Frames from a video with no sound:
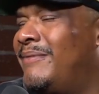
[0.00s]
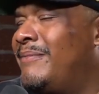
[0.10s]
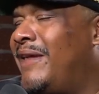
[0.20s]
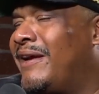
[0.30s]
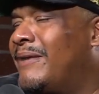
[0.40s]

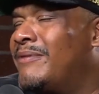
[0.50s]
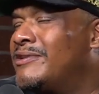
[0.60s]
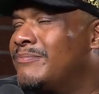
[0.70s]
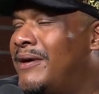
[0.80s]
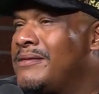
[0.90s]
maybe like a couple
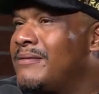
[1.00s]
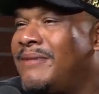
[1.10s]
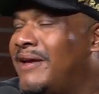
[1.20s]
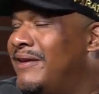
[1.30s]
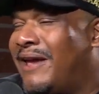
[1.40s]
$100. I'm
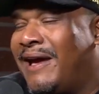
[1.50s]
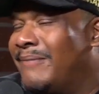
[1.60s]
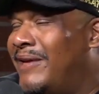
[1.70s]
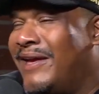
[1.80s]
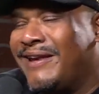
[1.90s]
like, nah,
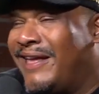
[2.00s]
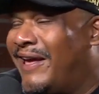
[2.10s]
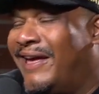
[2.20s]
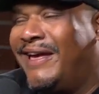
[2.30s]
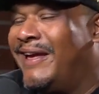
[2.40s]
man,
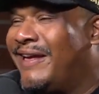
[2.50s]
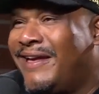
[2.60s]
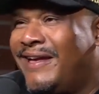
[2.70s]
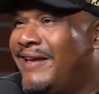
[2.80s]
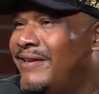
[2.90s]
like
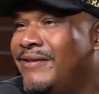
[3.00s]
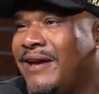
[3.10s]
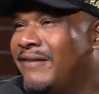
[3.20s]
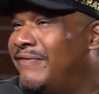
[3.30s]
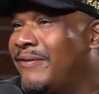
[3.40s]
you
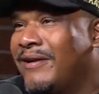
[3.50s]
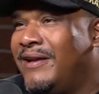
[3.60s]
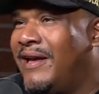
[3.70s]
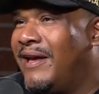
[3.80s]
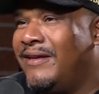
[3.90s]
can't
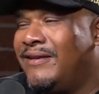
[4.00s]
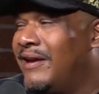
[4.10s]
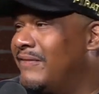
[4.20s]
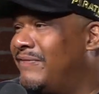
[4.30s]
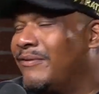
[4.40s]
afford, you
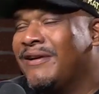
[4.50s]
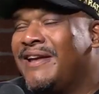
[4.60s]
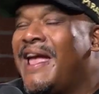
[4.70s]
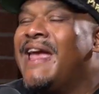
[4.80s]
can't afford